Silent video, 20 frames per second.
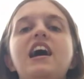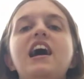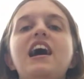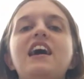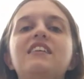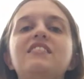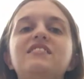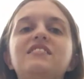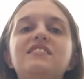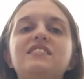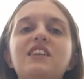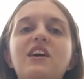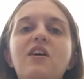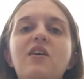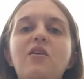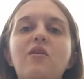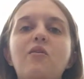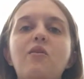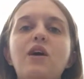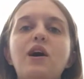And
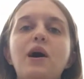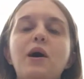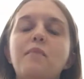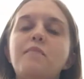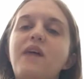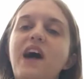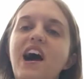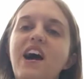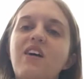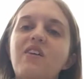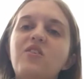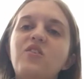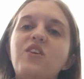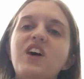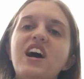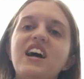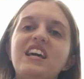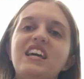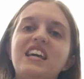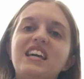so Mao
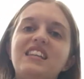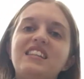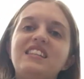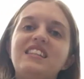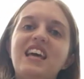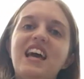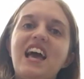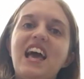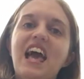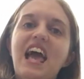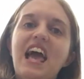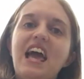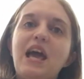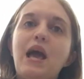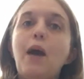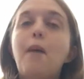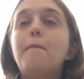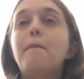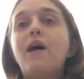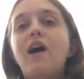gets
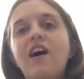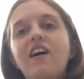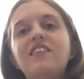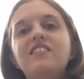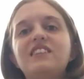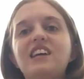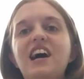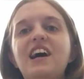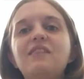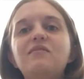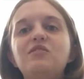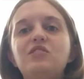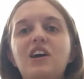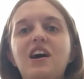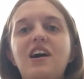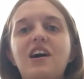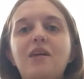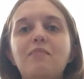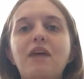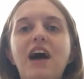a part-time
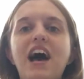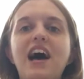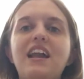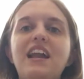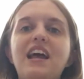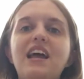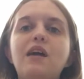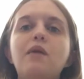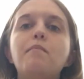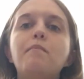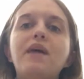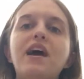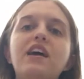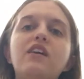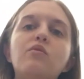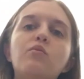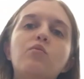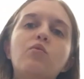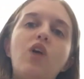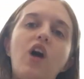job at a
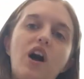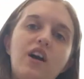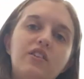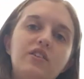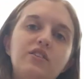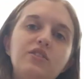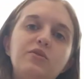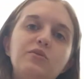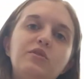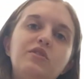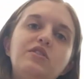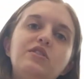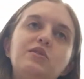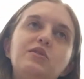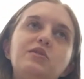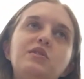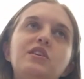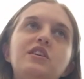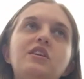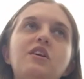Meg Ronald's, which
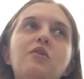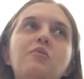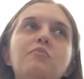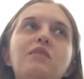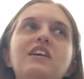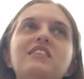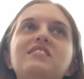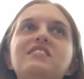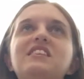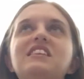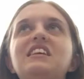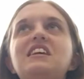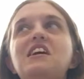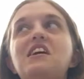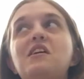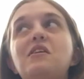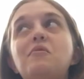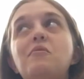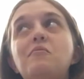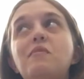is, you know,
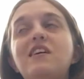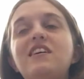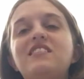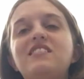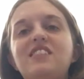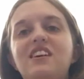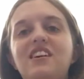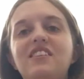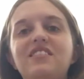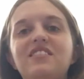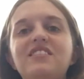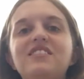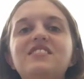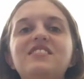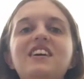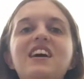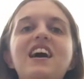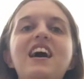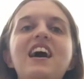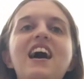basically McDonald's,